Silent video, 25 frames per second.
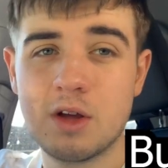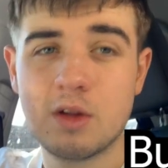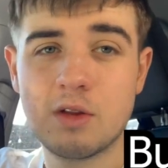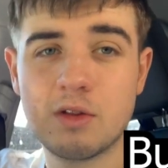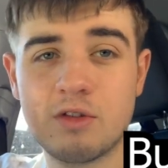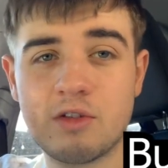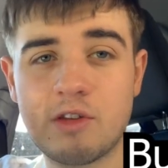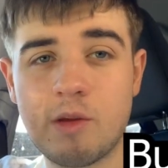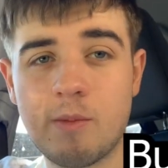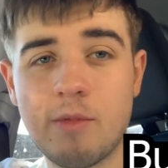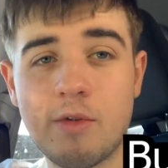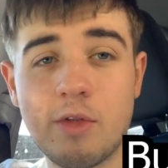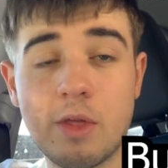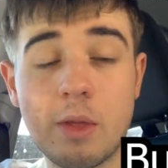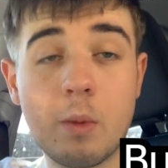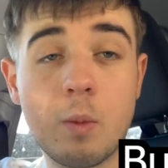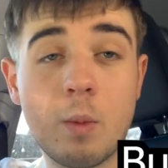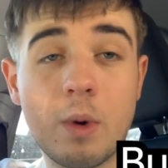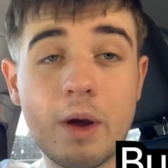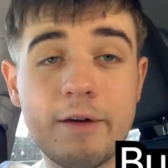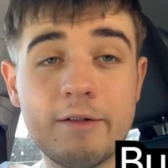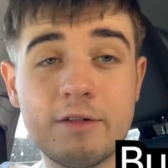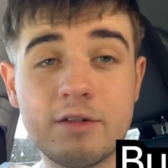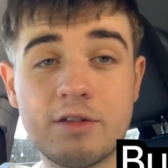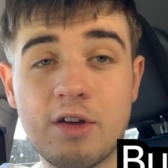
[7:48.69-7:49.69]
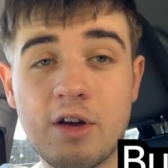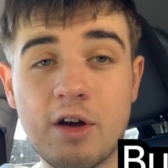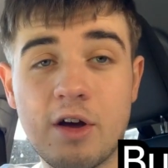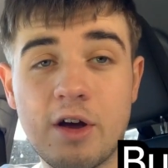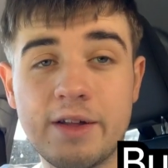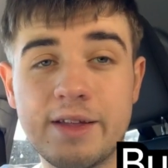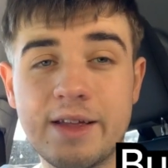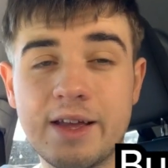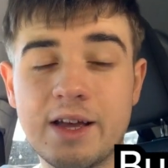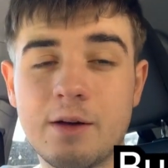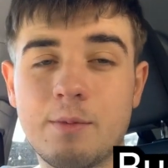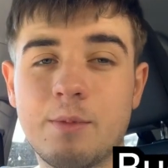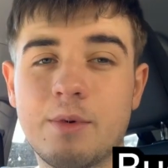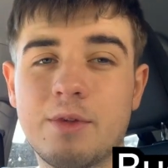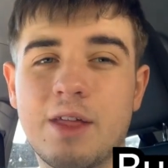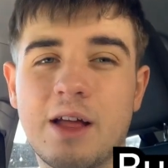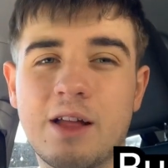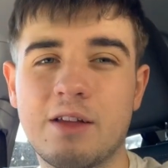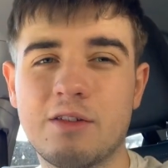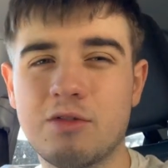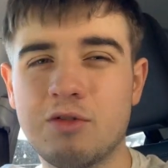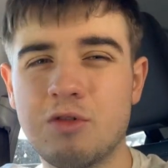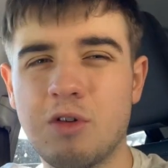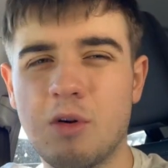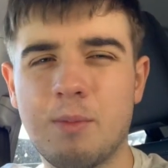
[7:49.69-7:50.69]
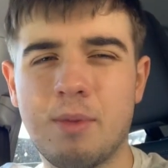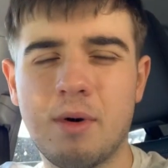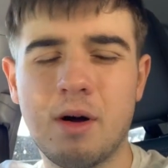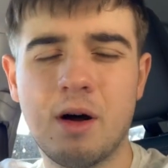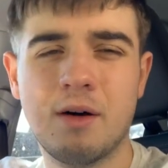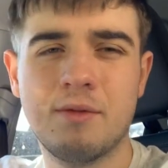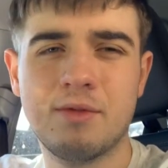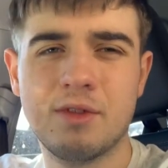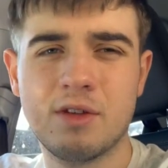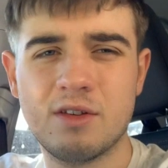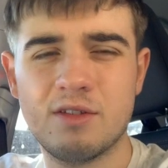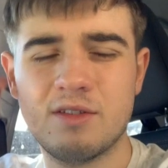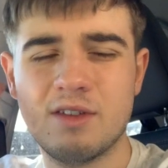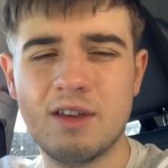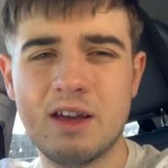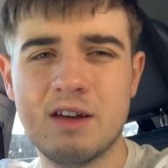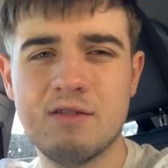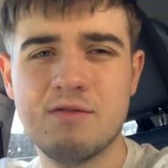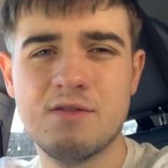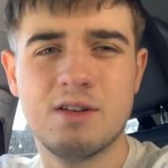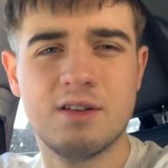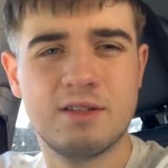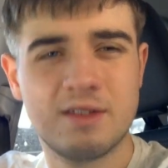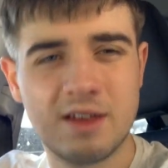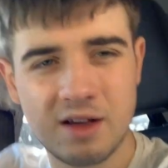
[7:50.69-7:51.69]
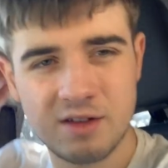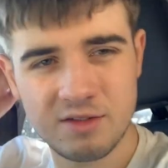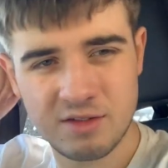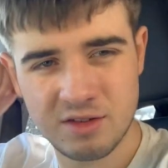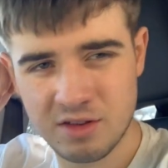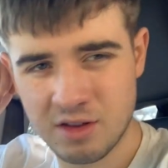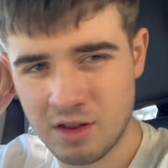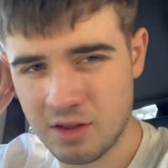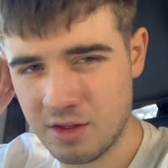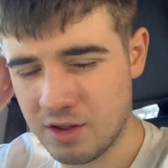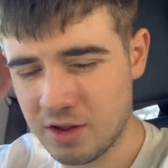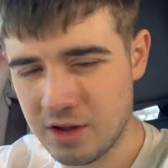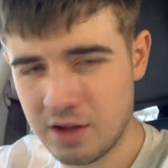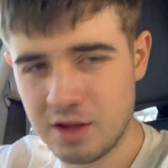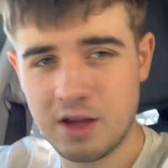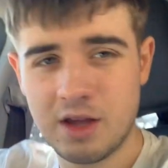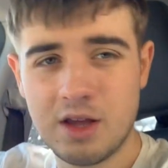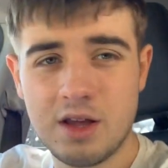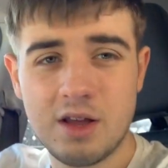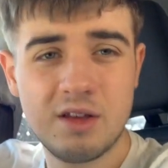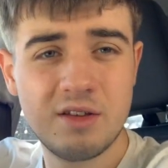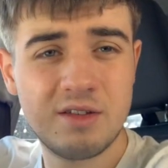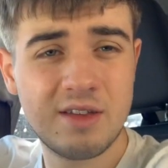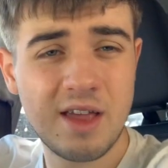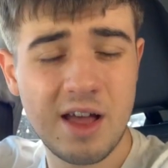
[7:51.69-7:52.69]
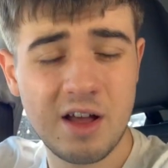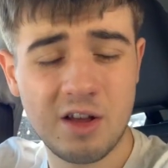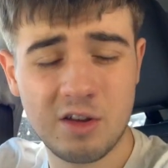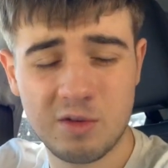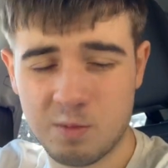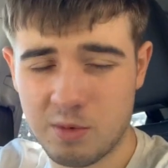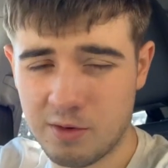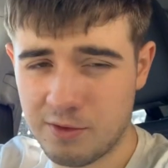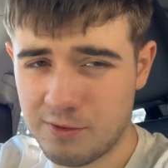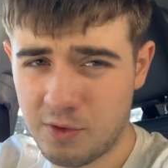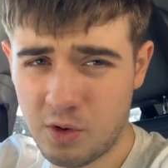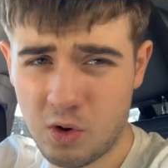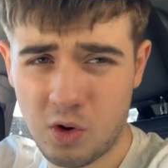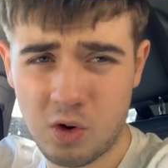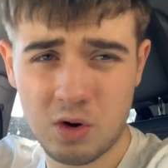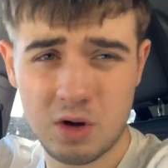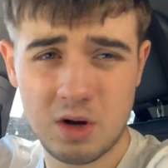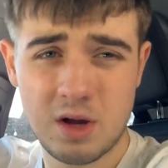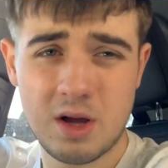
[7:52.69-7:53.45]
Some of them we're returning, but that's not part of this series. That was another sales before.